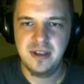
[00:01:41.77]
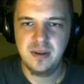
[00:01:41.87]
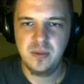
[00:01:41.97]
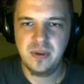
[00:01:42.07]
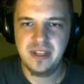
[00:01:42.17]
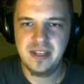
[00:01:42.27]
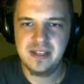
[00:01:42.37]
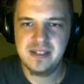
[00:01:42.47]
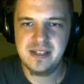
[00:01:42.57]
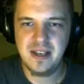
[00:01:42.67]
It really
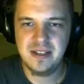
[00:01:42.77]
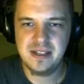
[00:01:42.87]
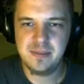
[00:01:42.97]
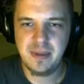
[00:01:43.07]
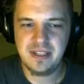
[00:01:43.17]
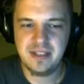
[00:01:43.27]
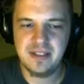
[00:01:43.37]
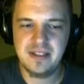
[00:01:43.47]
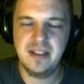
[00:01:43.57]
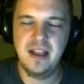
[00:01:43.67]
is unexpected.
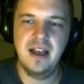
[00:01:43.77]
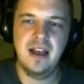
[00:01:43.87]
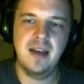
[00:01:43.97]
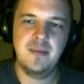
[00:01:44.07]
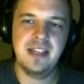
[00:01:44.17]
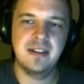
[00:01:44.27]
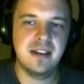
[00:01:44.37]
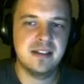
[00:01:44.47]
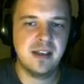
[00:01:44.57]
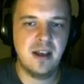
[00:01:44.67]
I mean, it
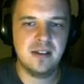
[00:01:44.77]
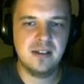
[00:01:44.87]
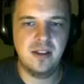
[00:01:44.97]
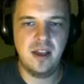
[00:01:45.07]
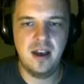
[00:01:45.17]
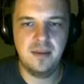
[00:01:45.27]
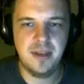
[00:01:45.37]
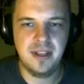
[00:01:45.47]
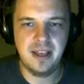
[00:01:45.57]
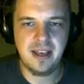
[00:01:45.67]
does cost a lot,
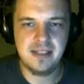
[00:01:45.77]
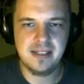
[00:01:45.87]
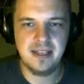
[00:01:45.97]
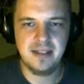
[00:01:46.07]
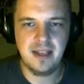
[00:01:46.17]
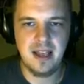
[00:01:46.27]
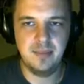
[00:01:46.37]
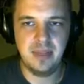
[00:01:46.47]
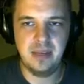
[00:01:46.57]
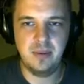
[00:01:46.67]
but like I said, I
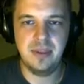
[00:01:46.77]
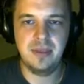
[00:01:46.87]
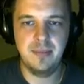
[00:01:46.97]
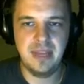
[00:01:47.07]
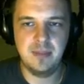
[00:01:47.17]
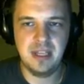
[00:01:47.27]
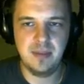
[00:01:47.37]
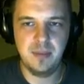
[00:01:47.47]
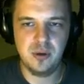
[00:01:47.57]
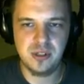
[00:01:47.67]
play with many, many
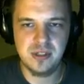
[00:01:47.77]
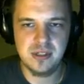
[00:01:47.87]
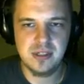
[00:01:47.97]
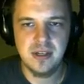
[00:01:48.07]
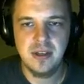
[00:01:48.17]
potions.